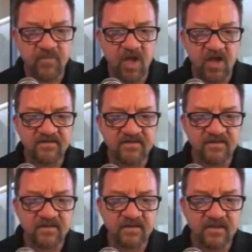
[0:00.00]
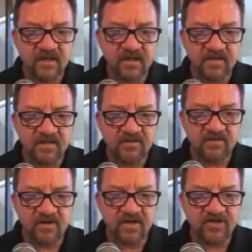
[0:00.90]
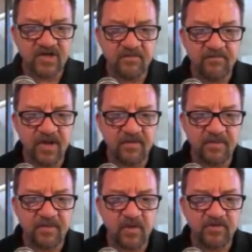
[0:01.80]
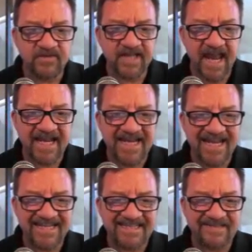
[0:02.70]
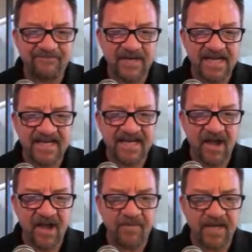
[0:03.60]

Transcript: August. Starting to jump up in multiples, and it's speeding up.